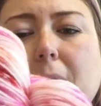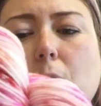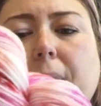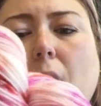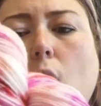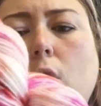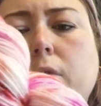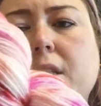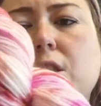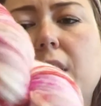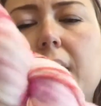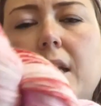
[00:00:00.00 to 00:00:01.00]
a little bit
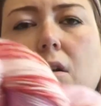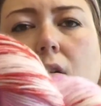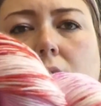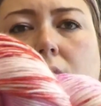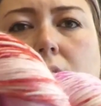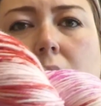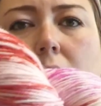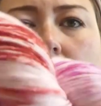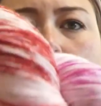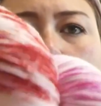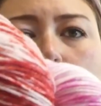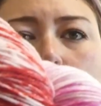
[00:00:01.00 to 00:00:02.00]
orangey on
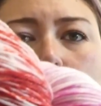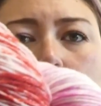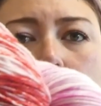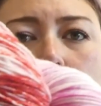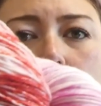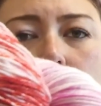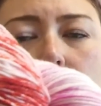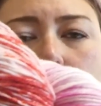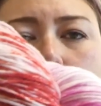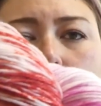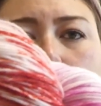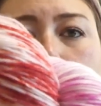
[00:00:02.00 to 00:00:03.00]

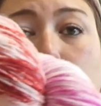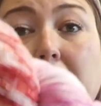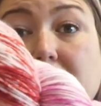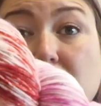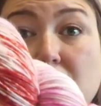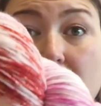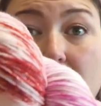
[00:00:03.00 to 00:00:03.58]
the picture